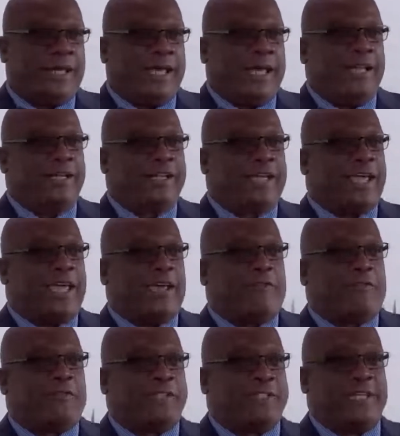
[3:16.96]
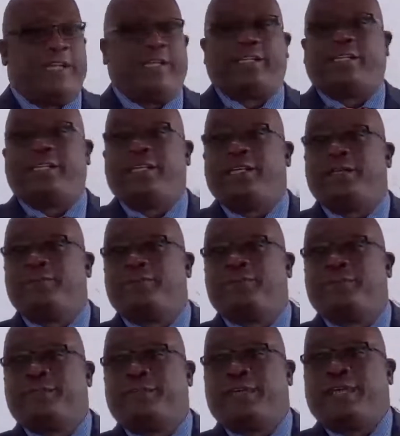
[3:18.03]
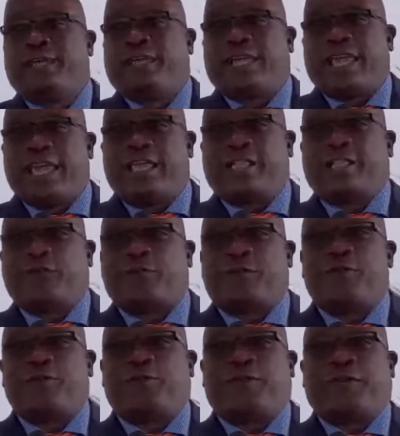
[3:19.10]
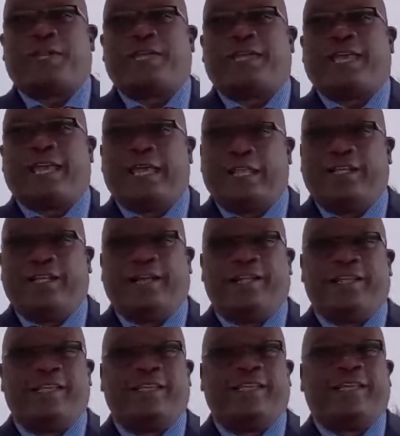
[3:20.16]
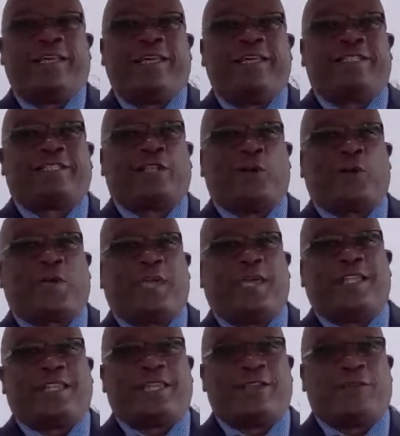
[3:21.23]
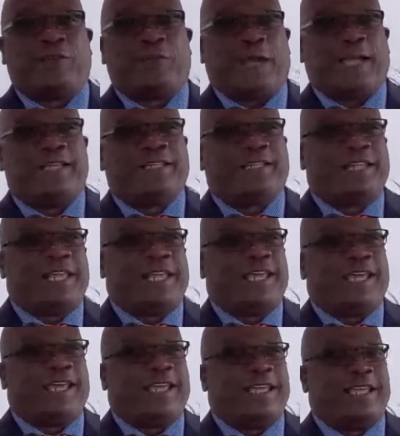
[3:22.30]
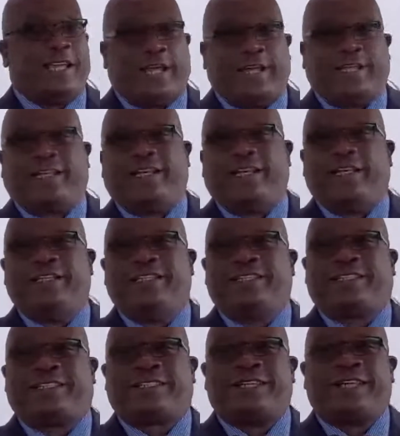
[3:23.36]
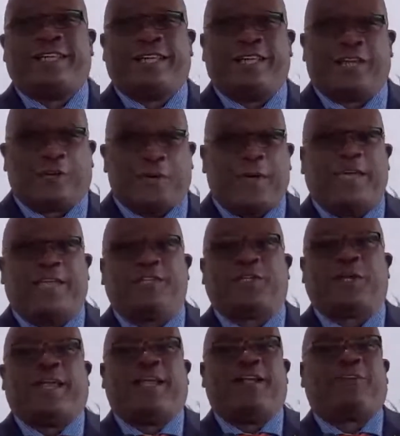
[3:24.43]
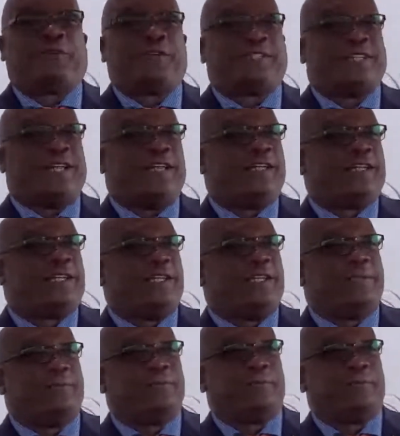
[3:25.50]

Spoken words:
healthcare facility catering for the elderly is located right here in Atlas, the Grange Health Facility.